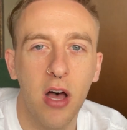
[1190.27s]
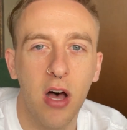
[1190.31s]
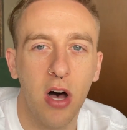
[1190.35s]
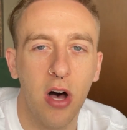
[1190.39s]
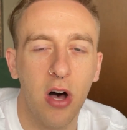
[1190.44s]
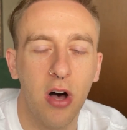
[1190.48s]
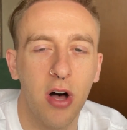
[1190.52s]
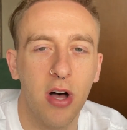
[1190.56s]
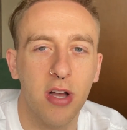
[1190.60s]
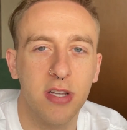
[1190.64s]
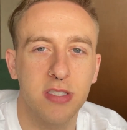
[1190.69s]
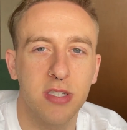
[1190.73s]
I'll
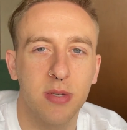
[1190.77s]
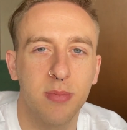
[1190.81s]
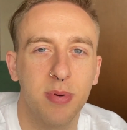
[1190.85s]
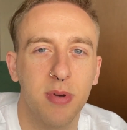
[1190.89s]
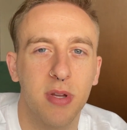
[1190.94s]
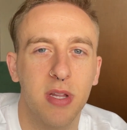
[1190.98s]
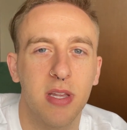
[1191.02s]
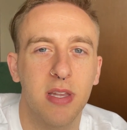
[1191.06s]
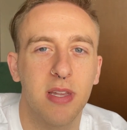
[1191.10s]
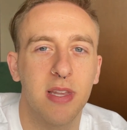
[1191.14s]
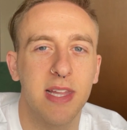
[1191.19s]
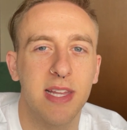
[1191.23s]
also
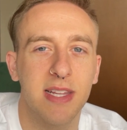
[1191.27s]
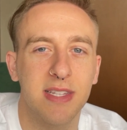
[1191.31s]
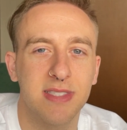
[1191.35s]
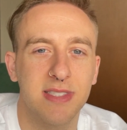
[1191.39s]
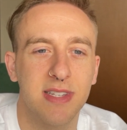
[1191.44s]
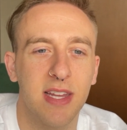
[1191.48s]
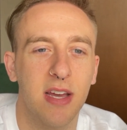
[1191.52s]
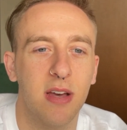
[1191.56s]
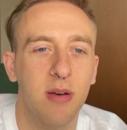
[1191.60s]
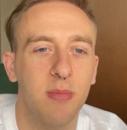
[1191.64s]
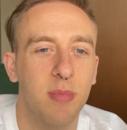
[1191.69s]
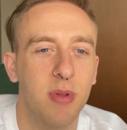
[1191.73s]
put links
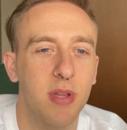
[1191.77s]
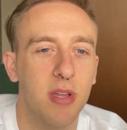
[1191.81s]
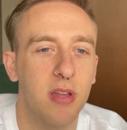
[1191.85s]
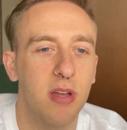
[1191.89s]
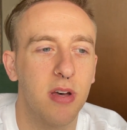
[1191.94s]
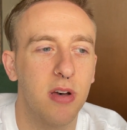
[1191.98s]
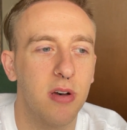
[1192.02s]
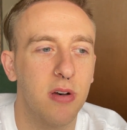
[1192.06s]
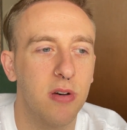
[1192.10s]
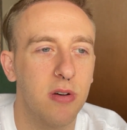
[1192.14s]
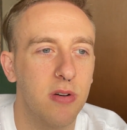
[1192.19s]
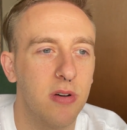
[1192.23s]
down
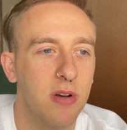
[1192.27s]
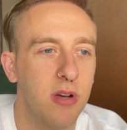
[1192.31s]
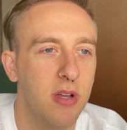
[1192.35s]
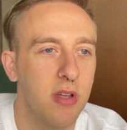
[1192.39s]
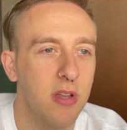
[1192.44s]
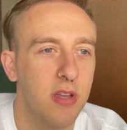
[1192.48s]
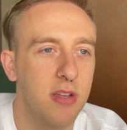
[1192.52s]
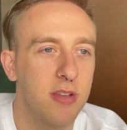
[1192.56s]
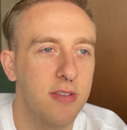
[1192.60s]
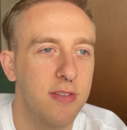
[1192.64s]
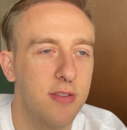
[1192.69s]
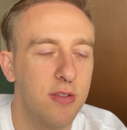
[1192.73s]
below
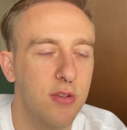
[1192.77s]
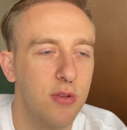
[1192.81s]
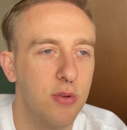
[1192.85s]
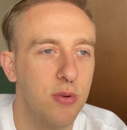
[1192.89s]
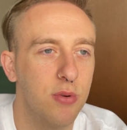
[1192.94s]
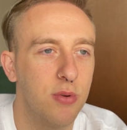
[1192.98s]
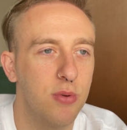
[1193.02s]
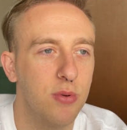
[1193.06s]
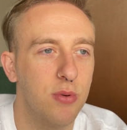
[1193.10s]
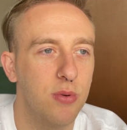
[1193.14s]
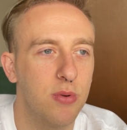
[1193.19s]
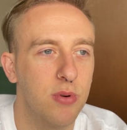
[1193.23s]

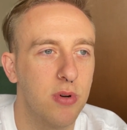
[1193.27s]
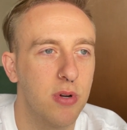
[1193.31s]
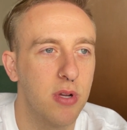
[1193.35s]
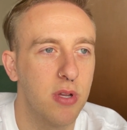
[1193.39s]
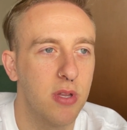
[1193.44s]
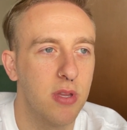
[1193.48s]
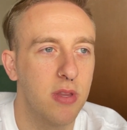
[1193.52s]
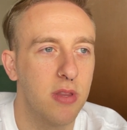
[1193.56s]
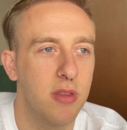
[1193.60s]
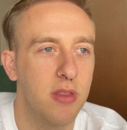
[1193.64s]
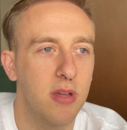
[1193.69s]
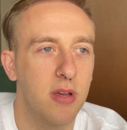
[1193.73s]
to
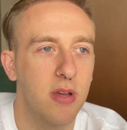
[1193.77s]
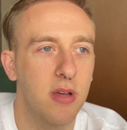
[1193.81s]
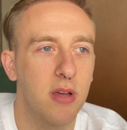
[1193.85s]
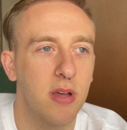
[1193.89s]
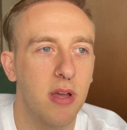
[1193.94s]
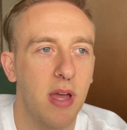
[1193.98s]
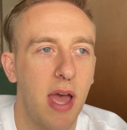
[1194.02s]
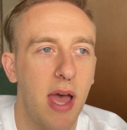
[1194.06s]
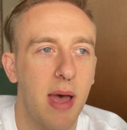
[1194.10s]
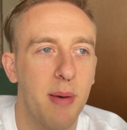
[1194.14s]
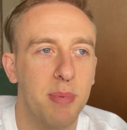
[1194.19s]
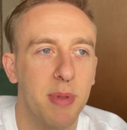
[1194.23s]
the
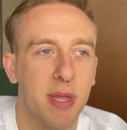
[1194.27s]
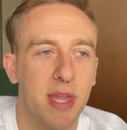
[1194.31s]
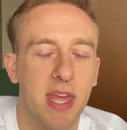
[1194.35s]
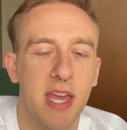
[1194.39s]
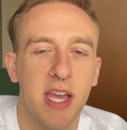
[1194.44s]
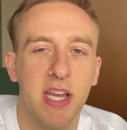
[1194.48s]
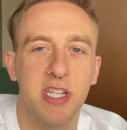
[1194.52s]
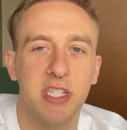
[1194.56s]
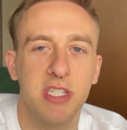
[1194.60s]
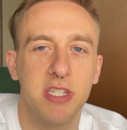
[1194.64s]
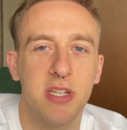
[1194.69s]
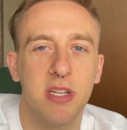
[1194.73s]

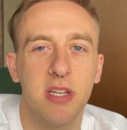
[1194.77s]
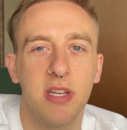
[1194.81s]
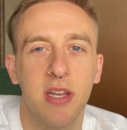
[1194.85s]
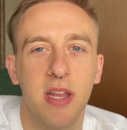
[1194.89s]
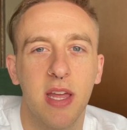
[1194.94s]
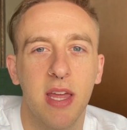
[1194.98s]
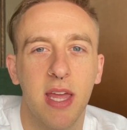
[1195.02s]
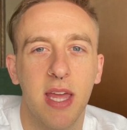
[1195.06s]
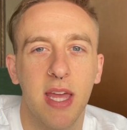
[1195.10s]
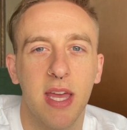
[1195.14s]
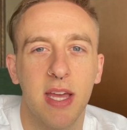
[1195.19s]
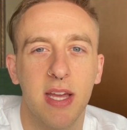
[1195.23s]
application
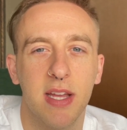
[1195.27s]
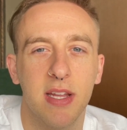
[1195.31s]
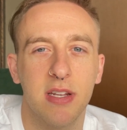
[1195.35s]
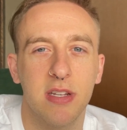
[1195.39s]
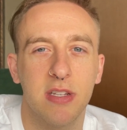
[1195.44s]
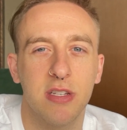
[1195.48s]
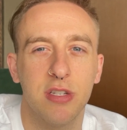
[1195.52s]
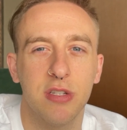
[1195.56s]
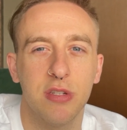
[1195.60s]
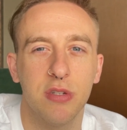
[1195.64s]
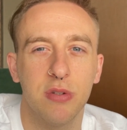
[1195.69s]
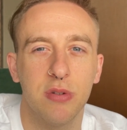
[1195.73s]

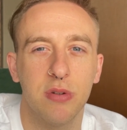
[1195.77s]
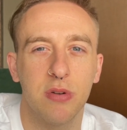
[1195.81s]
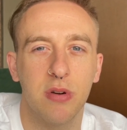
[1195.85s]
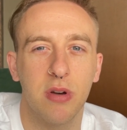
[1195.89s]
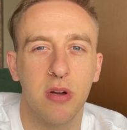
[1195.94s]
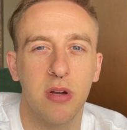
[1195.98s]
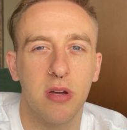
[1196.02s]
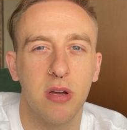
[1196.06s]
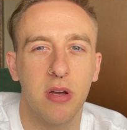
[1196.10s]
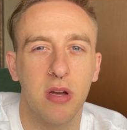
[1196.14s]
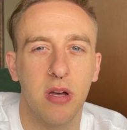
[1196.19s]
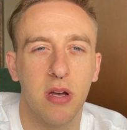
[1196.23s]
and to
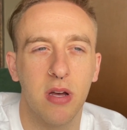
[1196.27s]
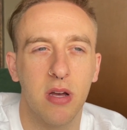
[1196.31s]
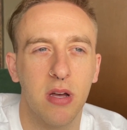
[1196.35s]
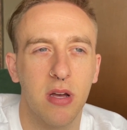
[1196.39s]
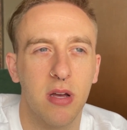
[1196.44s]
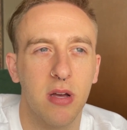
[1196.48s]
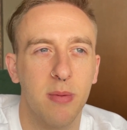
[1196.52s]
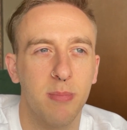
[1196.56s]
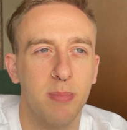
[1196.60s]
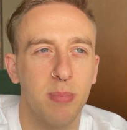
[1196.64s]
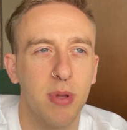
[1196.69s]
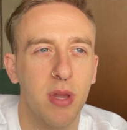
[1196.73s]

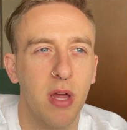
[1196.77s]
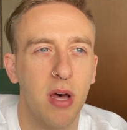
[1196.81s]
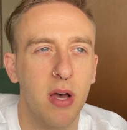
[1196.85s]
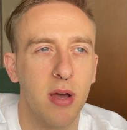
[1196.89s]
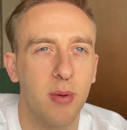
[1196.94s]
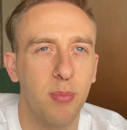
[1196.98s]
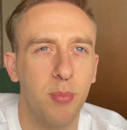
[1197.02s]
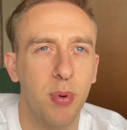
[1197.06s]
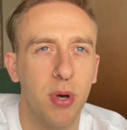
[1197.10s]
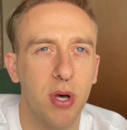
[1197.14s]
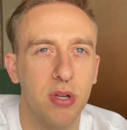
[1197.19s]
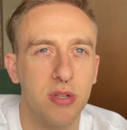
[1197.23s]
a
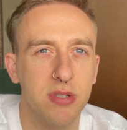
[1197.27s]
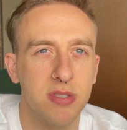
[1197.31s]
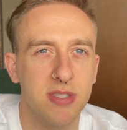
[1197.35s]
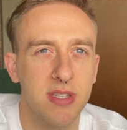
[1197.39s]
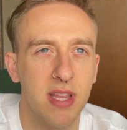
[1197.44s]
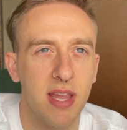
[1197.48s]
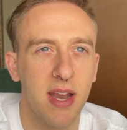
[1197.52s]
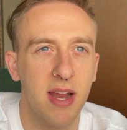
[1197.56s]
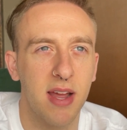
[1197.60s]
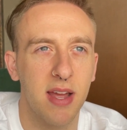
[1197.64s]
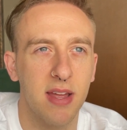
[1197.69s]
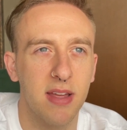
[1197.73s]
blog post
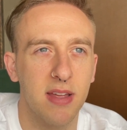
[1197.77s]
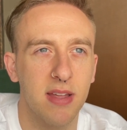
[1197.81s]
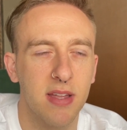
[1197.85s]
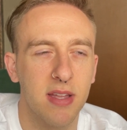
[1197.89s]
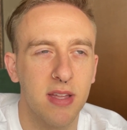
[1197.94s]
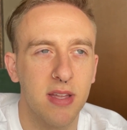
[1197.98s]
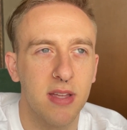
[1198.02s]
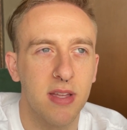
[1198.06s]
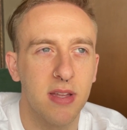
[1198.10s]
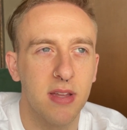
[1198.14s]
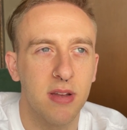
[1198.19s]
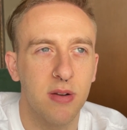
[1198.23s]
that I
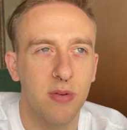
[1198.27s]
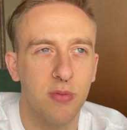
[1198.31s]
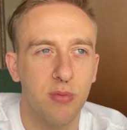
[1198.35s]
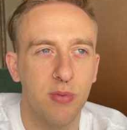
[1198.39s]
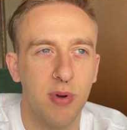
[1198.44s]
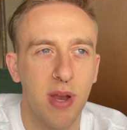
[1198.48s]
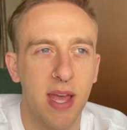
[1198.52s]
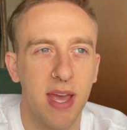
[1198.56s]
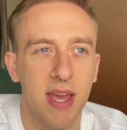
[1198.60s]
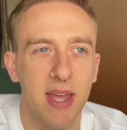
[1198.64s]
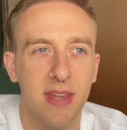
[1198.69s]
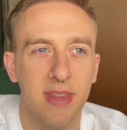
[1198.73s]

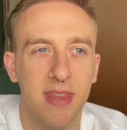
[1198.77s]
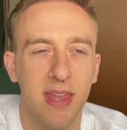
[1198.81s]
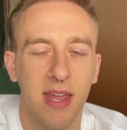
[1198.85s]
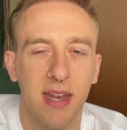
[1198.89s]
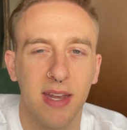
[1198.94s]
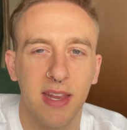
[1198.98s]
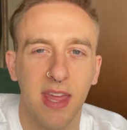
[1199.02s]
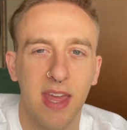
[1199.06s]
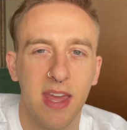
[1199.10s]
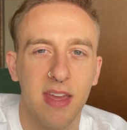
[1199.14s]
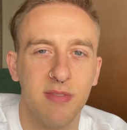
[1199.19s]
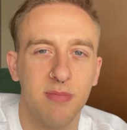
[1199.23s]
read
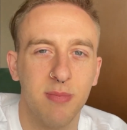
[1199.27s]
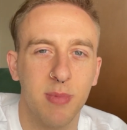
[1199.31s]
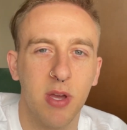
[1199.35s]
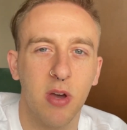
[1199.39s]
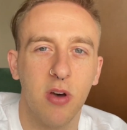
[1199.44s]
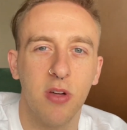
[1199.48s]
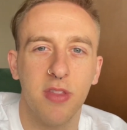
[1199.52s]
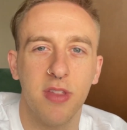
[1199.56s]
that gave me all the